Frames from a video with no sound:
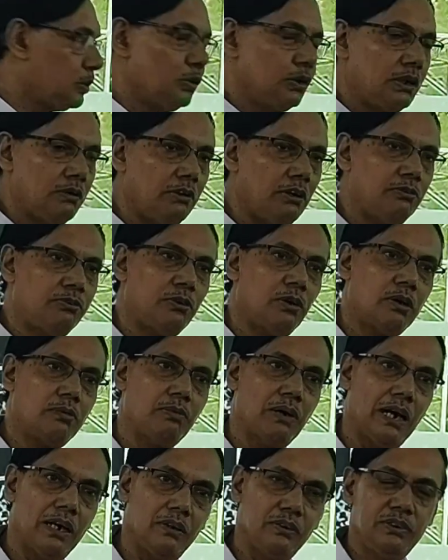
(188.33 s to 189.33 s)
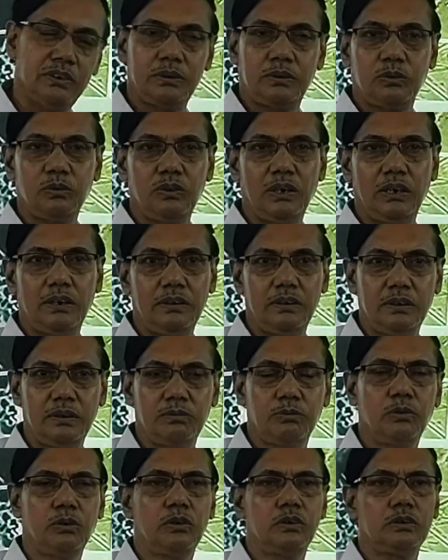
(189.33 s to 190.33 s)
is suitable for biology student,
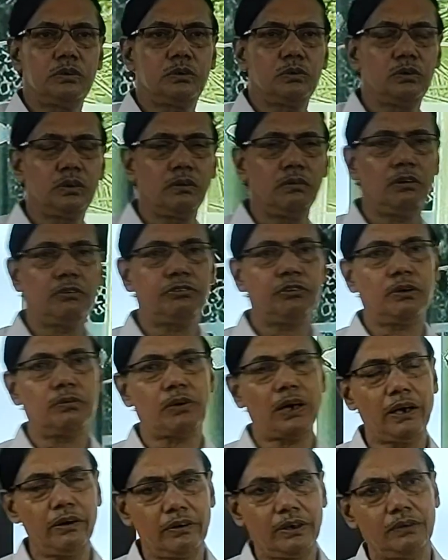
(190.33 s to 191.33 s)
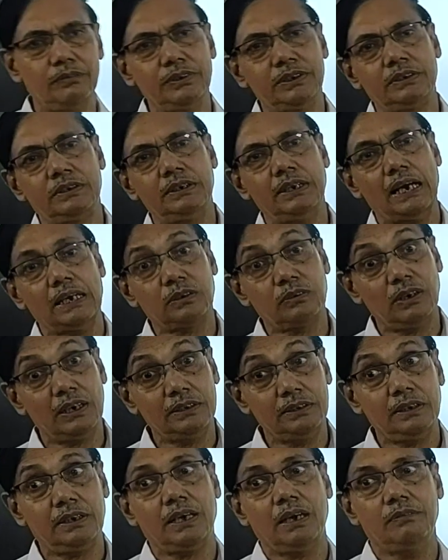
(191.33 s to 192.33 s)
this book is suitable for biochemistry as
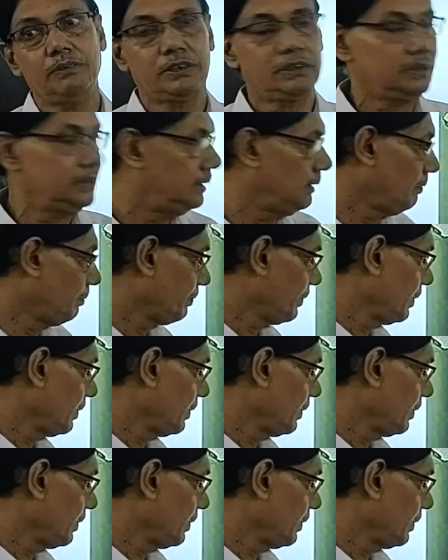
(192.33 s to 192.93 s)
well as the chemistry,